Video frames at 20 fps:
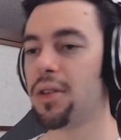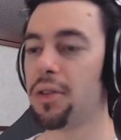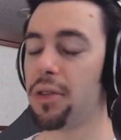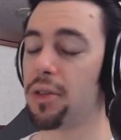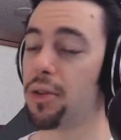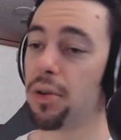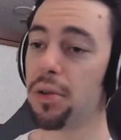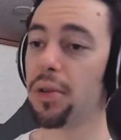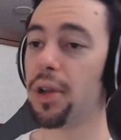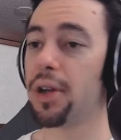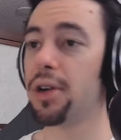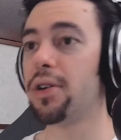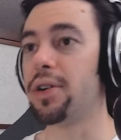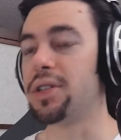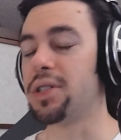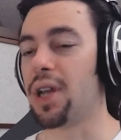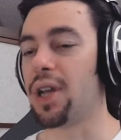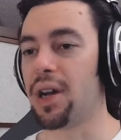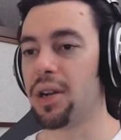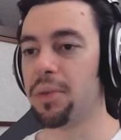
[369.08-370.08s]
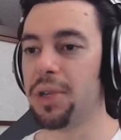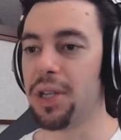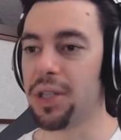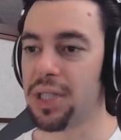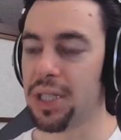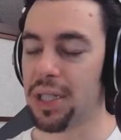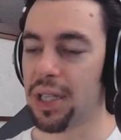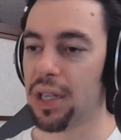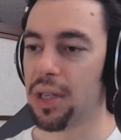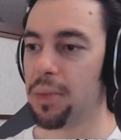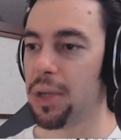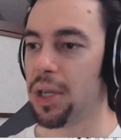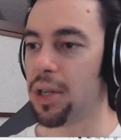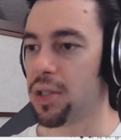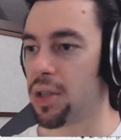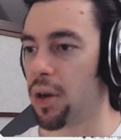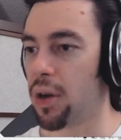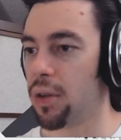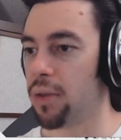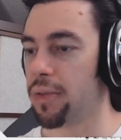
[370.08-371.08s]
third letter has gotta be a T because
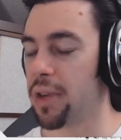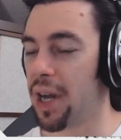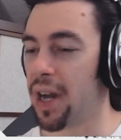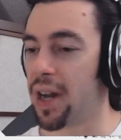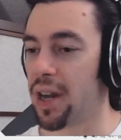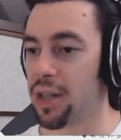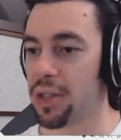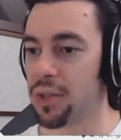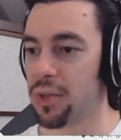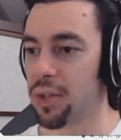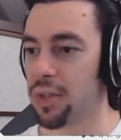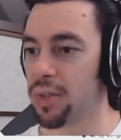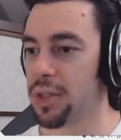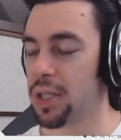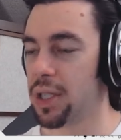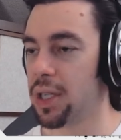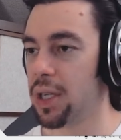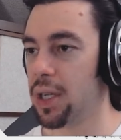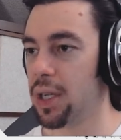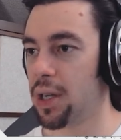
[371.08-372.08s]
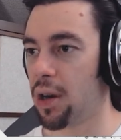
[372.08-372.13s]
all the I's we've seen